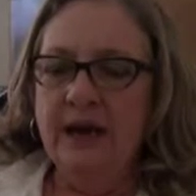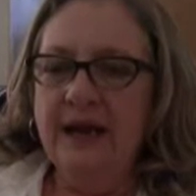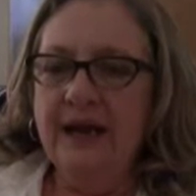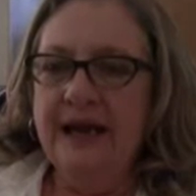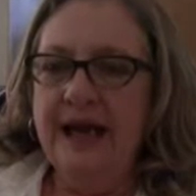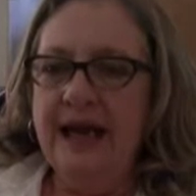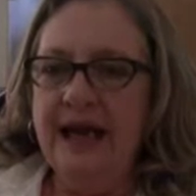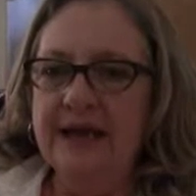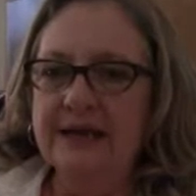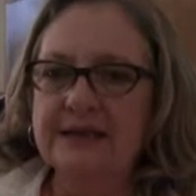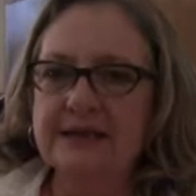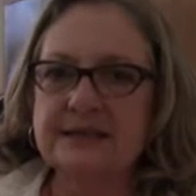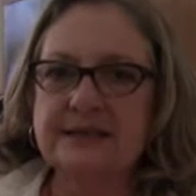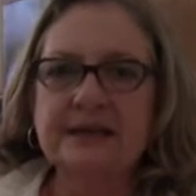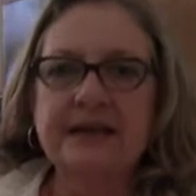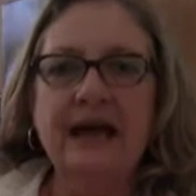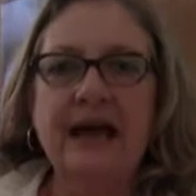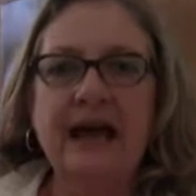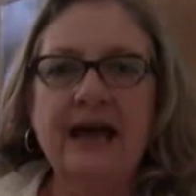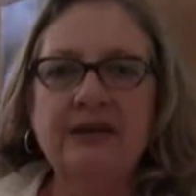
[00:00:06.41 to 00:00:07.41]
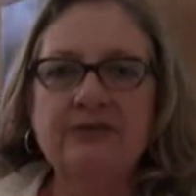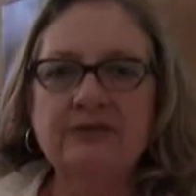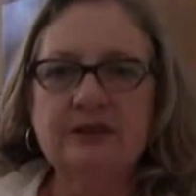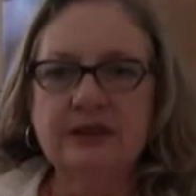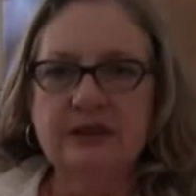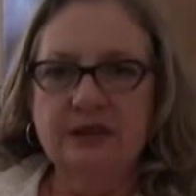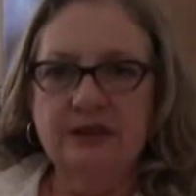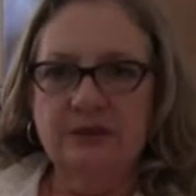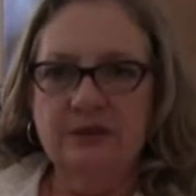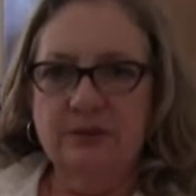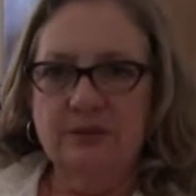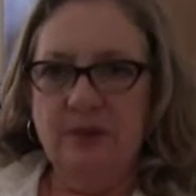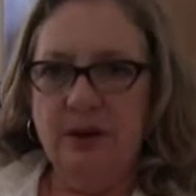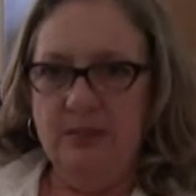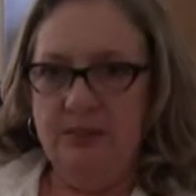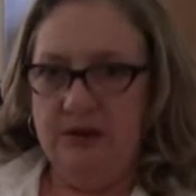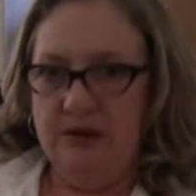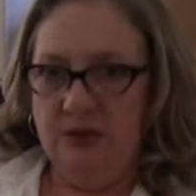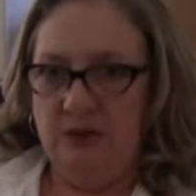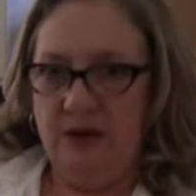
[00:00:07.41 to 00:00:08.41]
act as an advocate of the
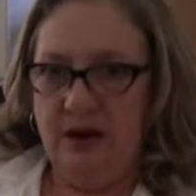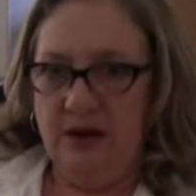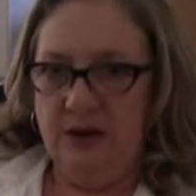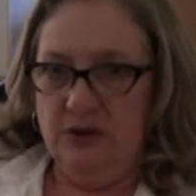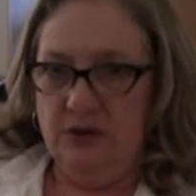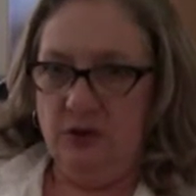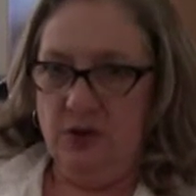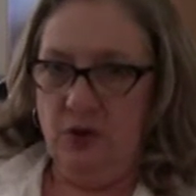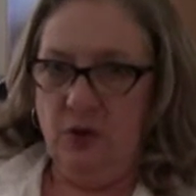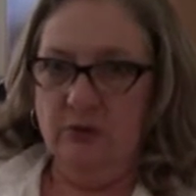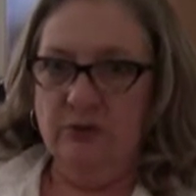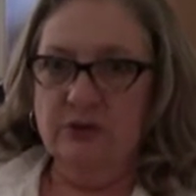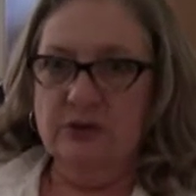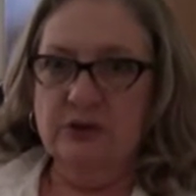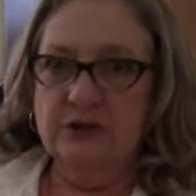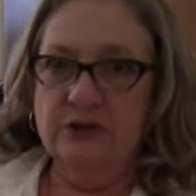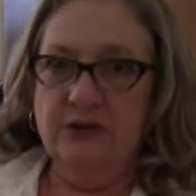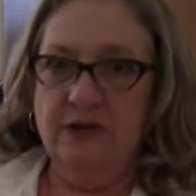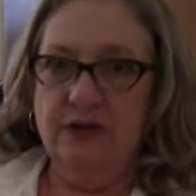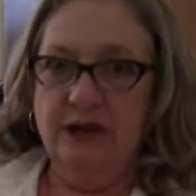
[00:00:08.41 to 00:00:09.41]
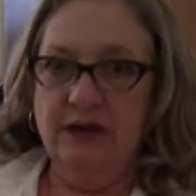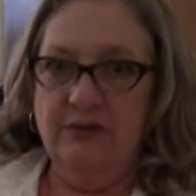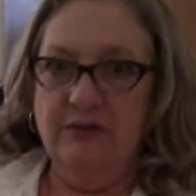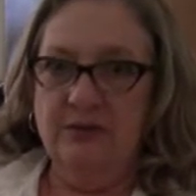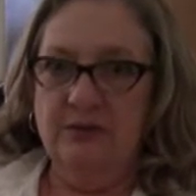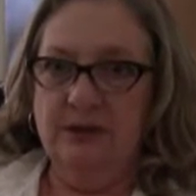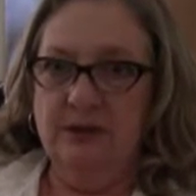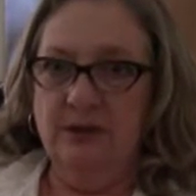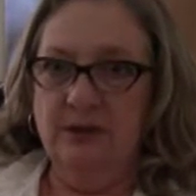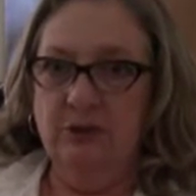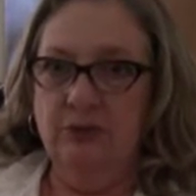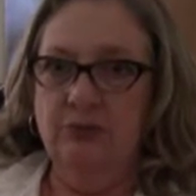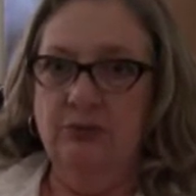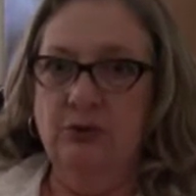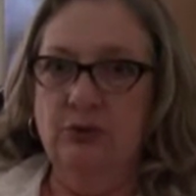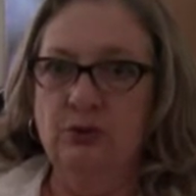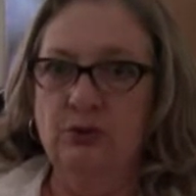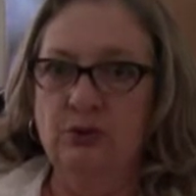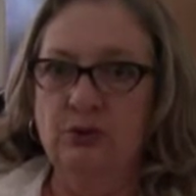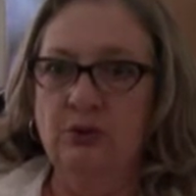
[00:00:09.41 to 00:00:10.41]
public's right to oversee government
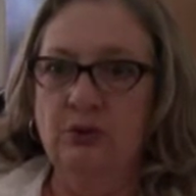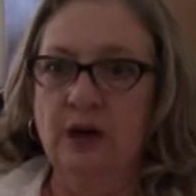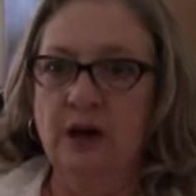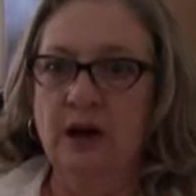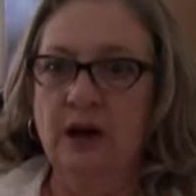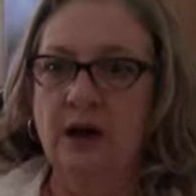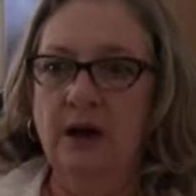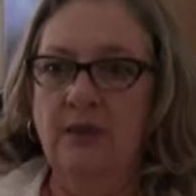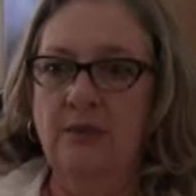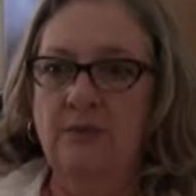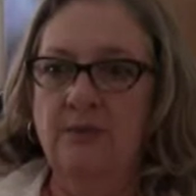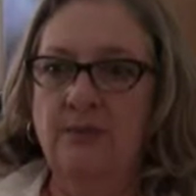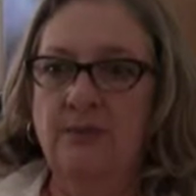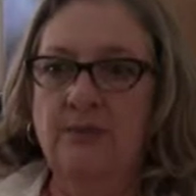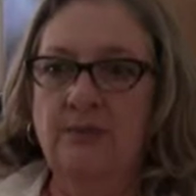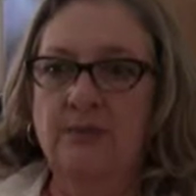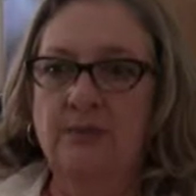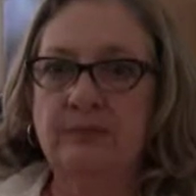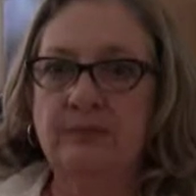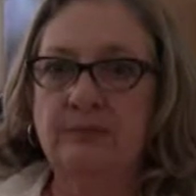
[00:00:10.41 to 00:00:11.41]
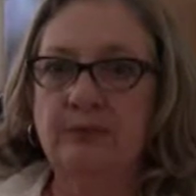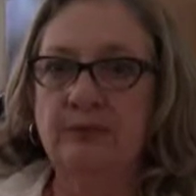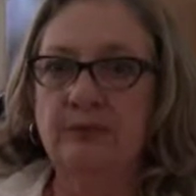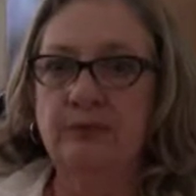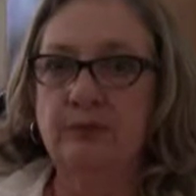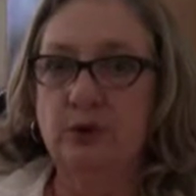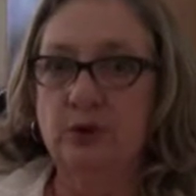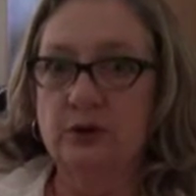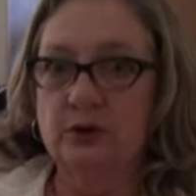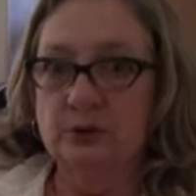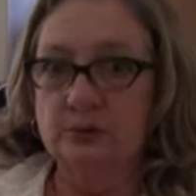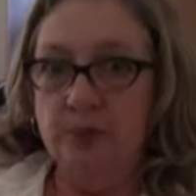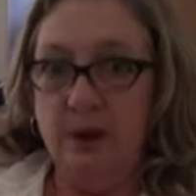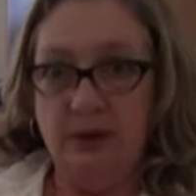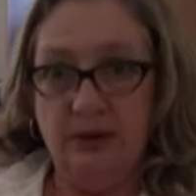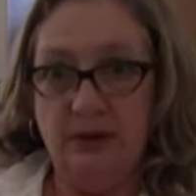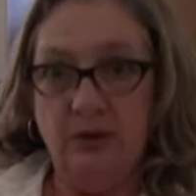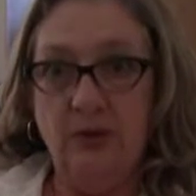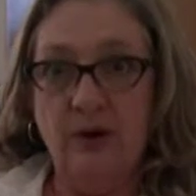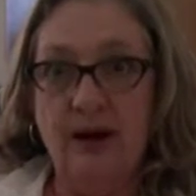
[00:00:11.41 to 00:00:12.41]
through Florida's
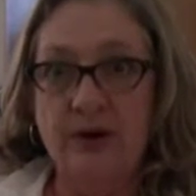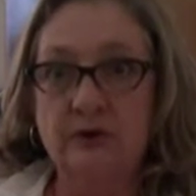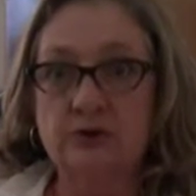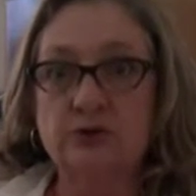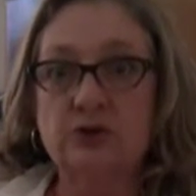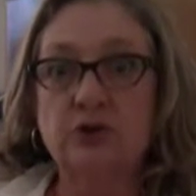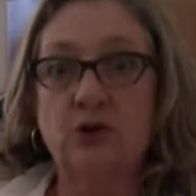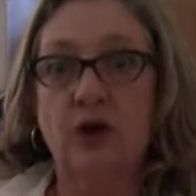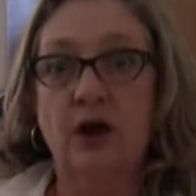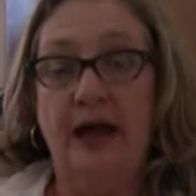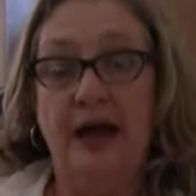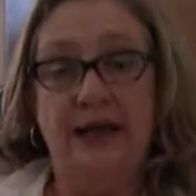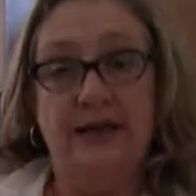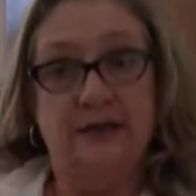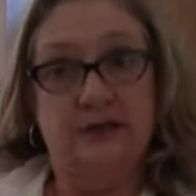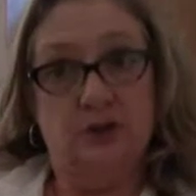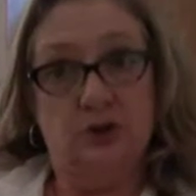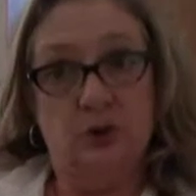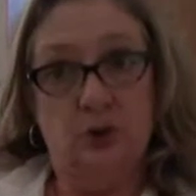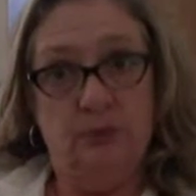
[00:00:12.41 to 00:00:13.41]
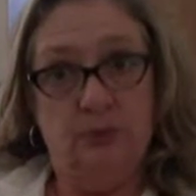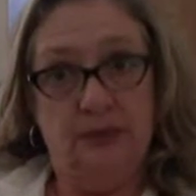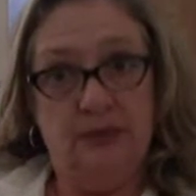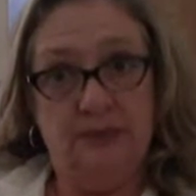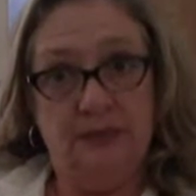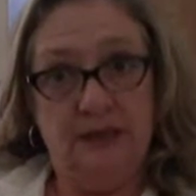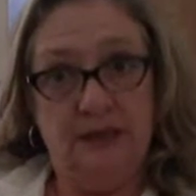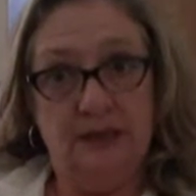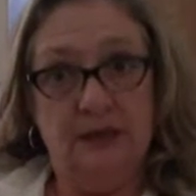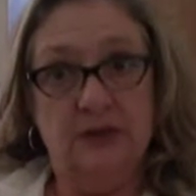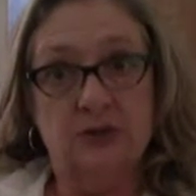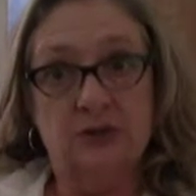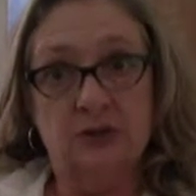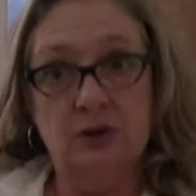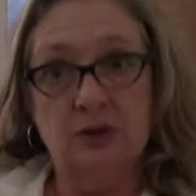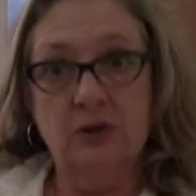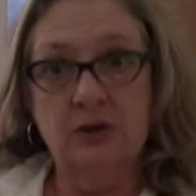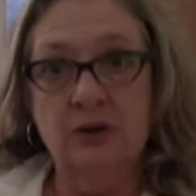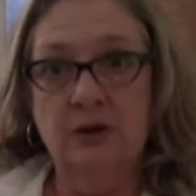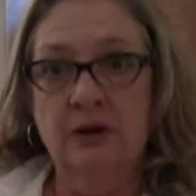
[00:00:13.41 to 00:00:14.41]
public records law and its open meetings
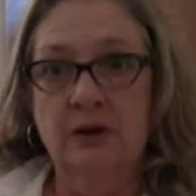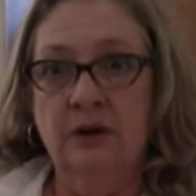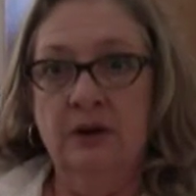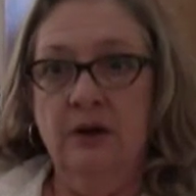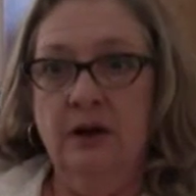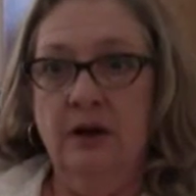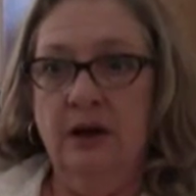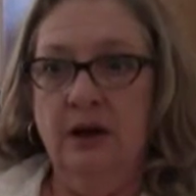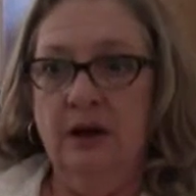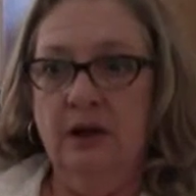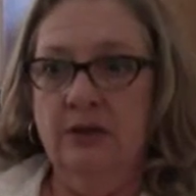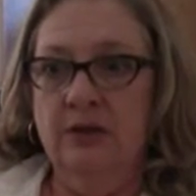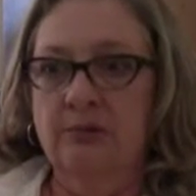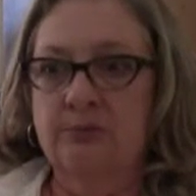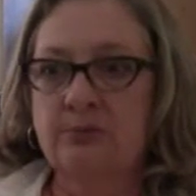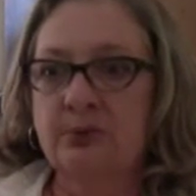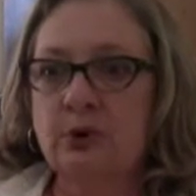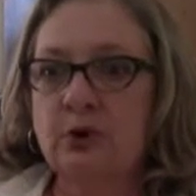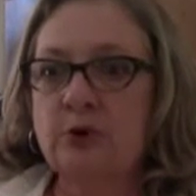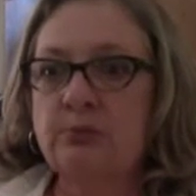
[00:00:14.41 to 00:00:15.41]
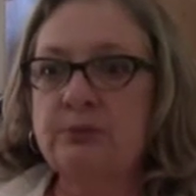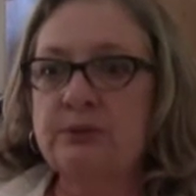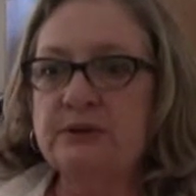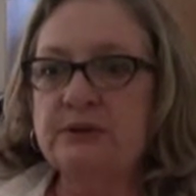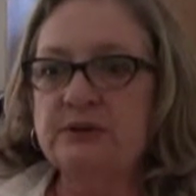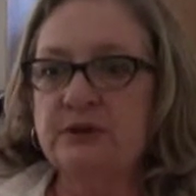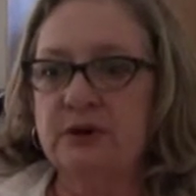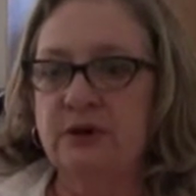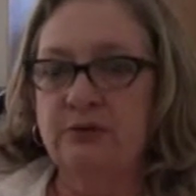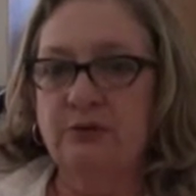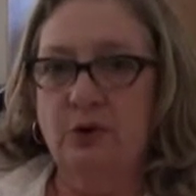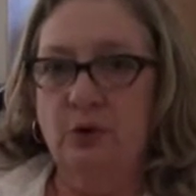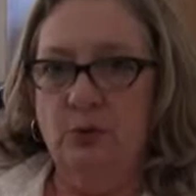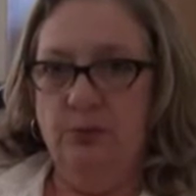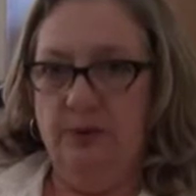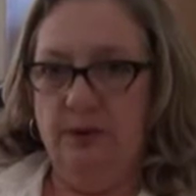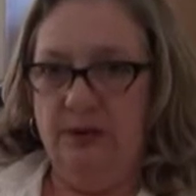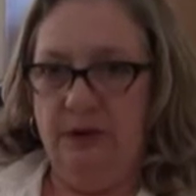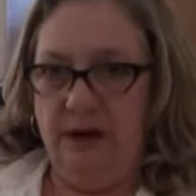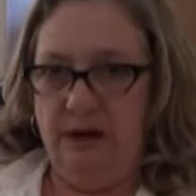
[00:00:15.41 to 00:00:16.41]
law. The purpose of
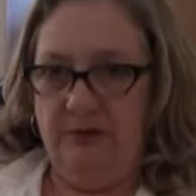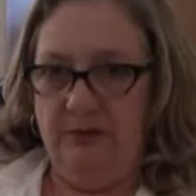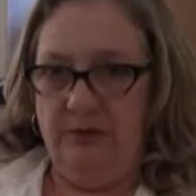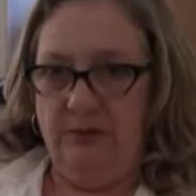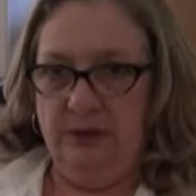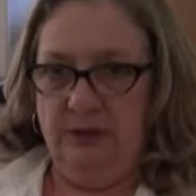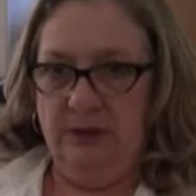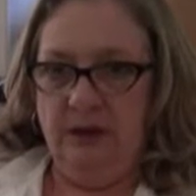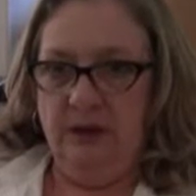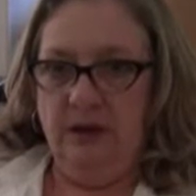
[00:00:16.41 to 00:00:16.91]
open government